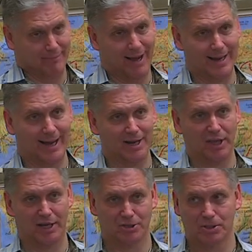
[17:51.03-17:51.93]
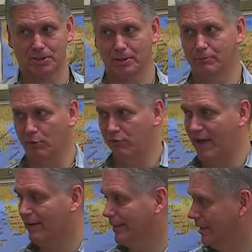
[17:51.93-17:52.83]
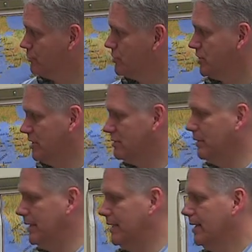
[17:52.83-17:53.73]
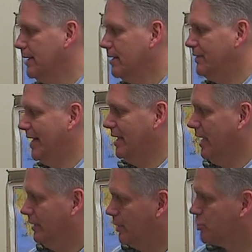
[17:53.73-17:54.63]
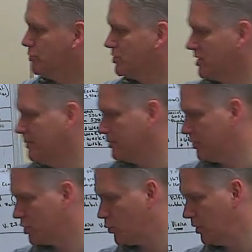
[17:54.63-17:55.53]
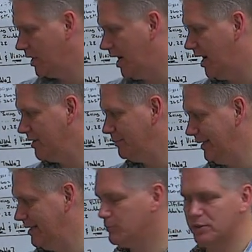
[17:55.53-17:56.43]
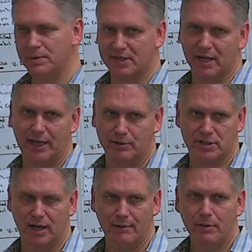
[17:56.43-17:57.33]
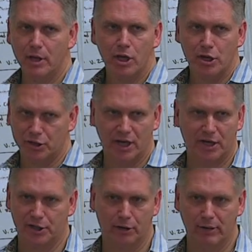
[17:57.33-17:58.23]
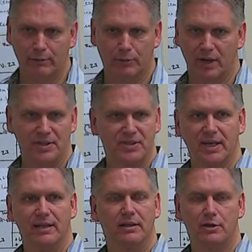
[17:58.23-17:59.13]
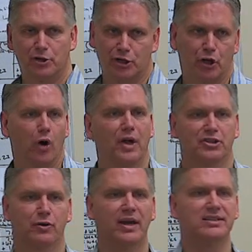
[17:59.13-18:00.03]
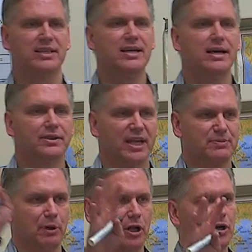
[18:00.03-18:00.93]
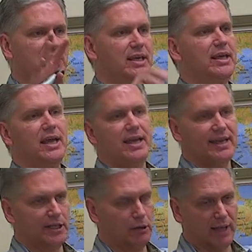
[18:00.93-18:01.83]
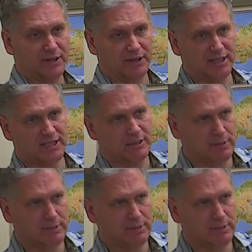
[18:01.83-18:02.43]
I think it's just profoundly interesting to me that unless you see what this word odd means, which means at a later time, you're not going to agree with what I just said. You're going to go, oh, that's crazy, that's malarkey, you land on 18